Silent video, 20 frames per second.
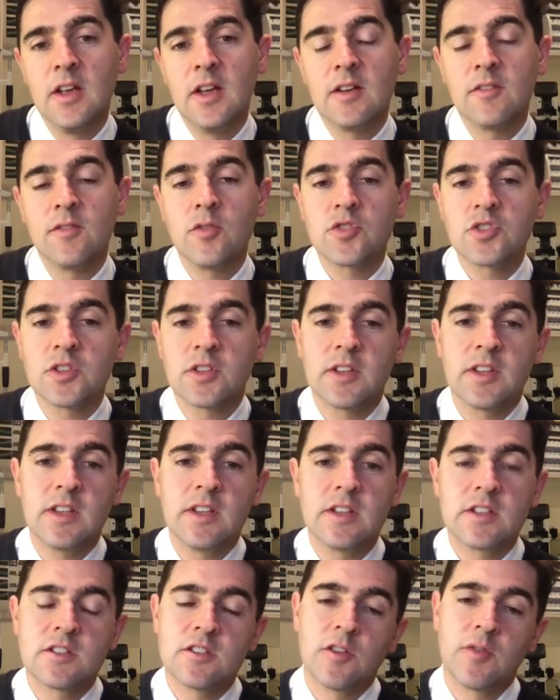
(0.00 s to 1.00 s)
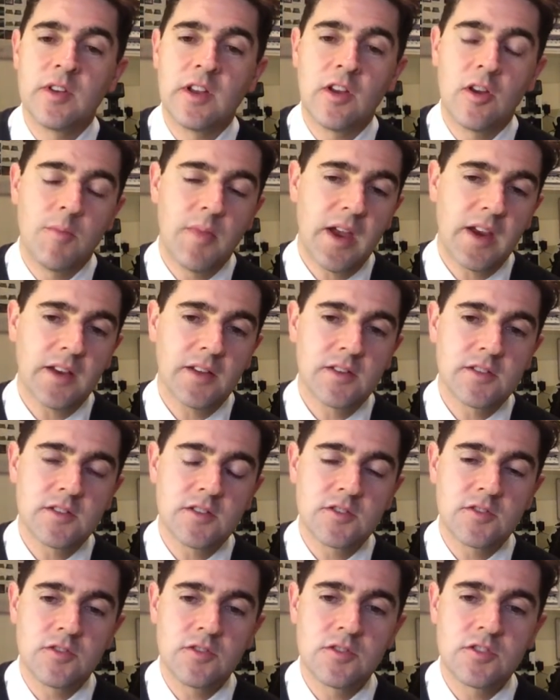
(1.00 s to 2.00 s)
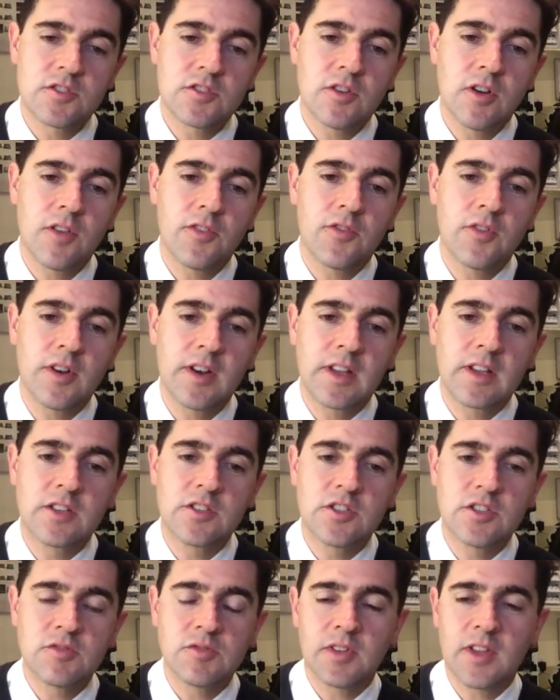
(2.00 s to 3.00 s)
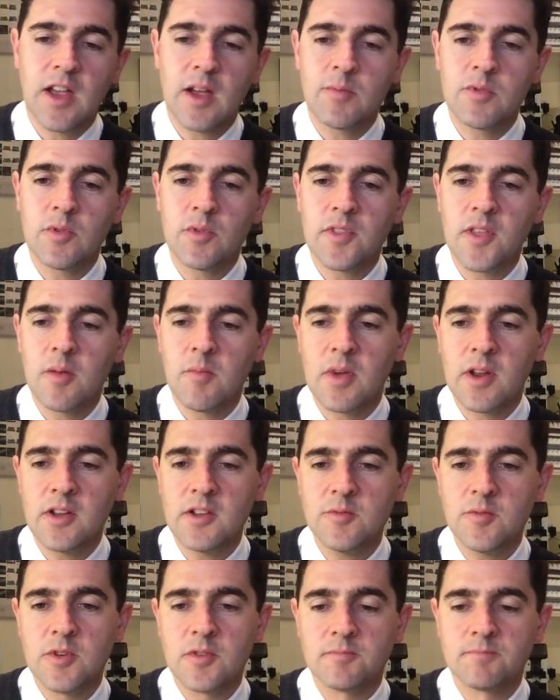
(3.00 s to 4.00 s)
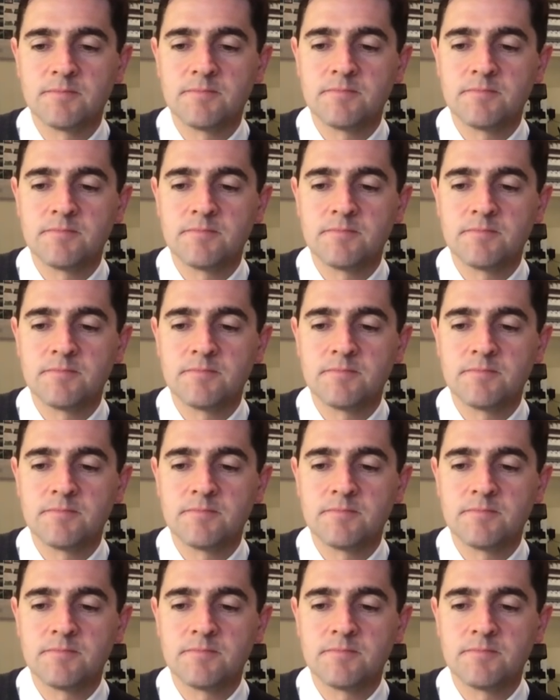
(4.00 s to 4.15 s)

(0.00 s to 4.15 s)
Fortunately, it's nowhere near her macula, so it's non-sight-threatening, and she's really happy with that management.